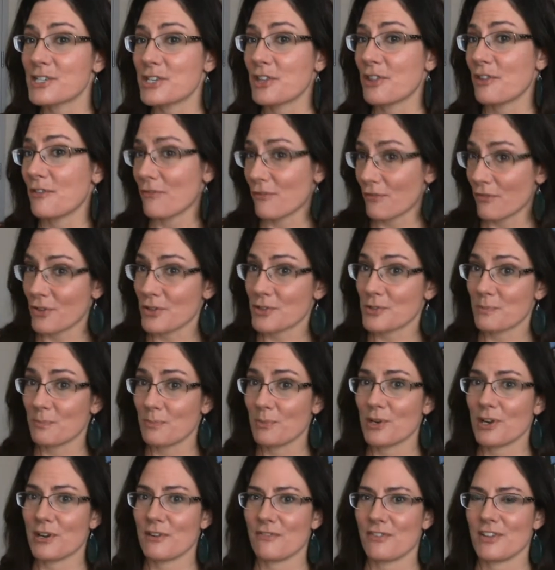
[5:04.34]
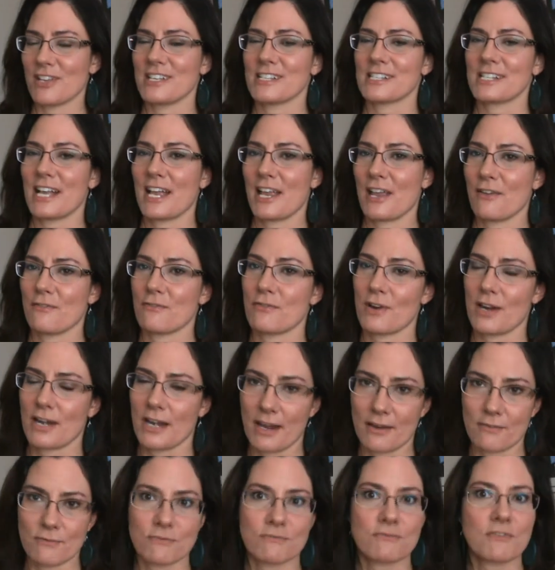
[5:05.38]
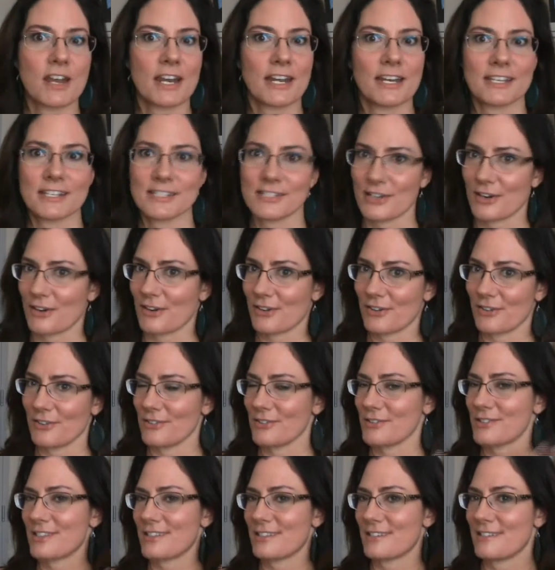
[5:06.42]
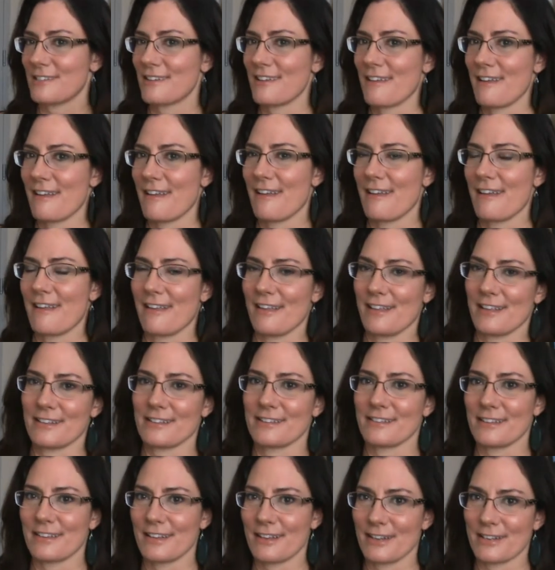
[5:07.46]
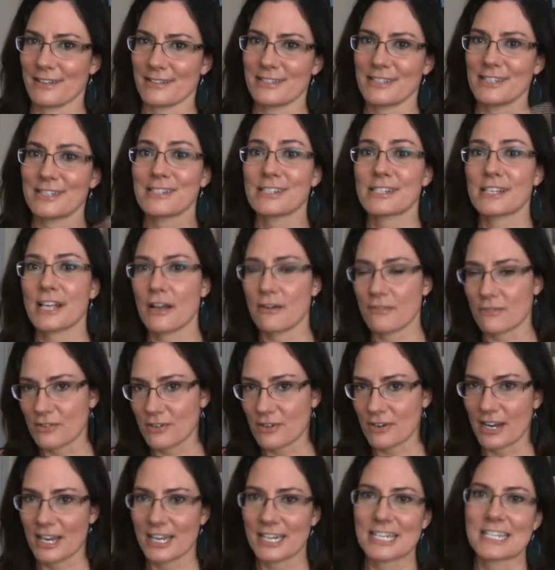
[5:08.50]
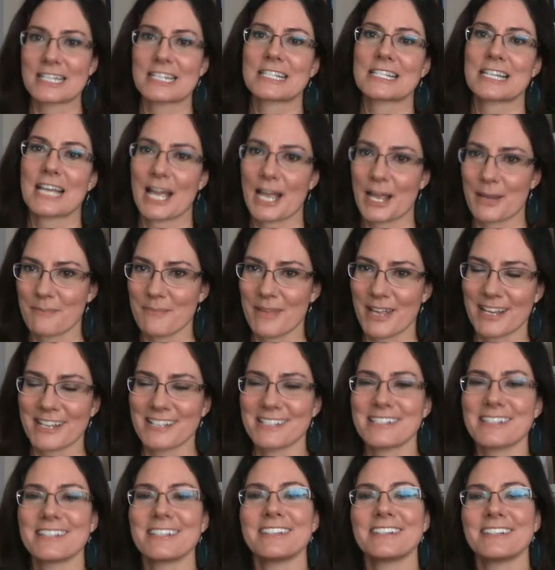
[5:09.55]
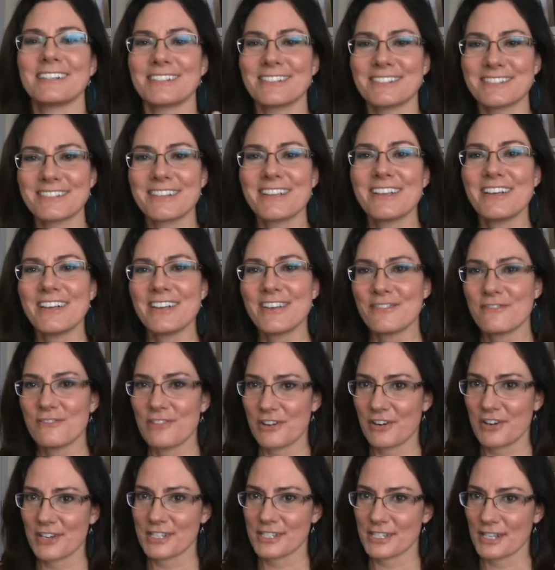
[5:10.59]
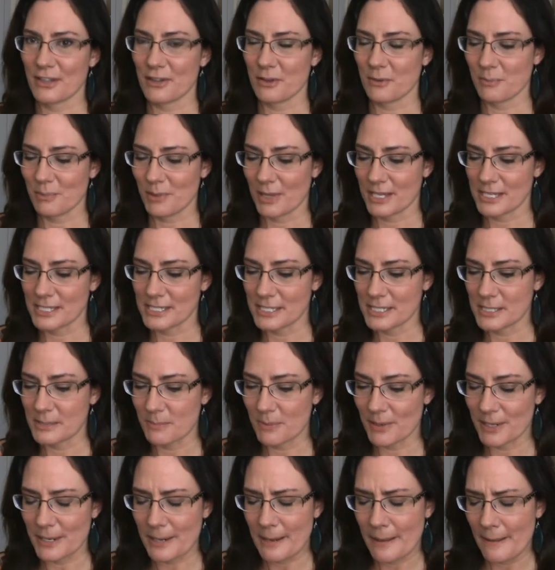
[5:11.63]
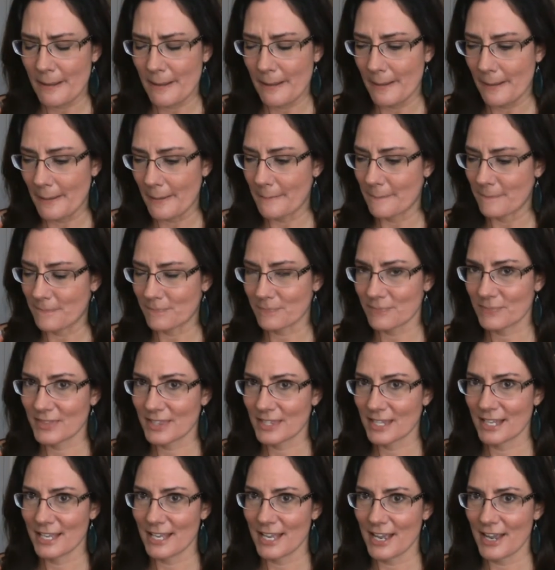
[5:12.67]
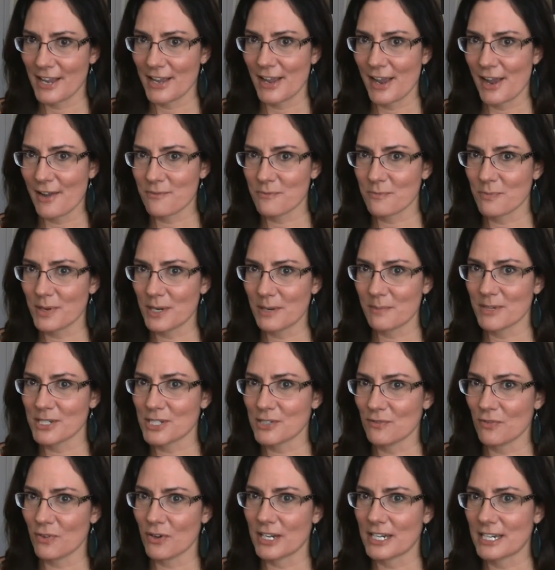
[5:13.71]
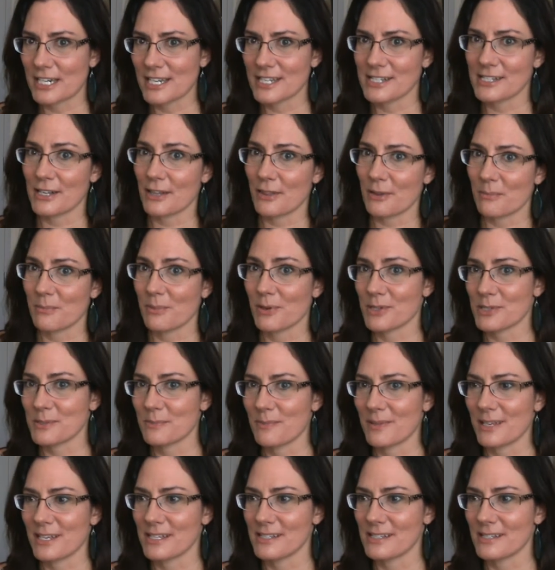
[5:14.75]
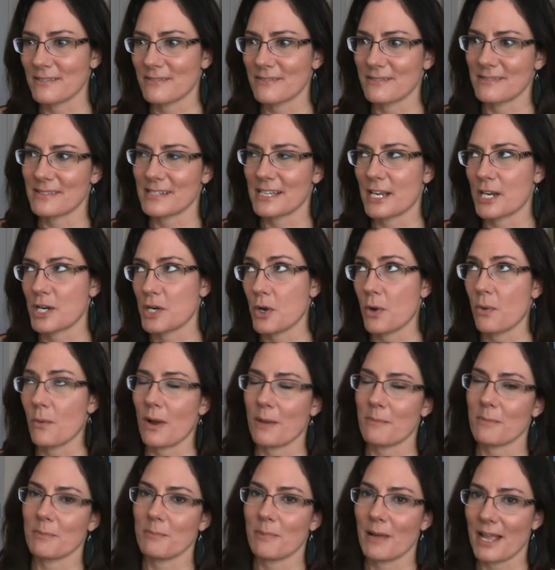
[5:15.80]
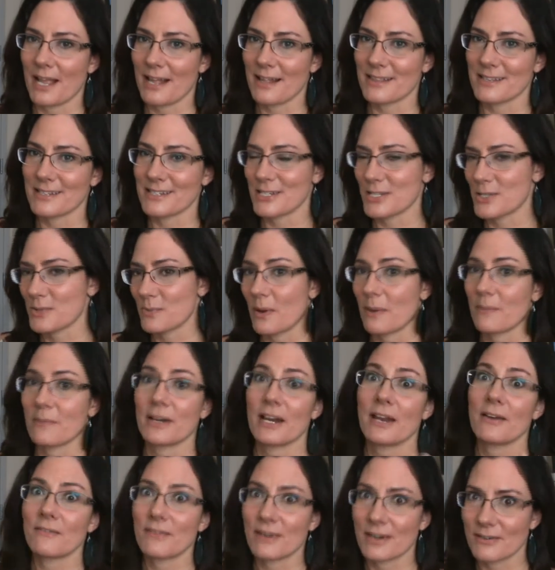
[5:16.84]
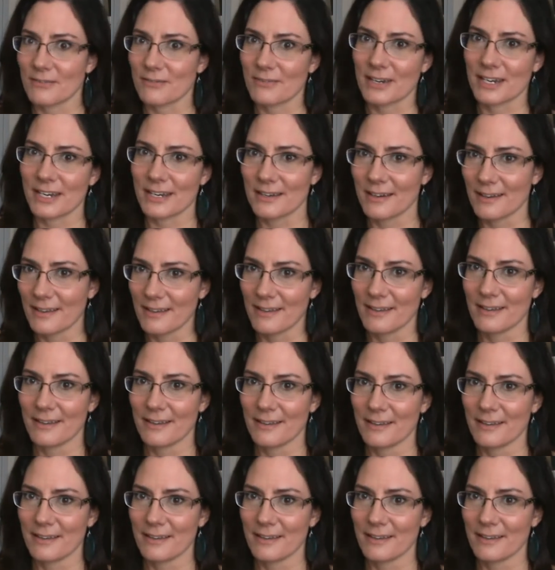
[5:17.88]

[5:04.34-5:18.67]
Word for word: actually the first book of his I have read. I've read his articles in, in uh, Discover and in Time magazine and various other places, but um, I, have pretty much avoided his other books because I was thinking, oh, I'm a biologist, why would I want to read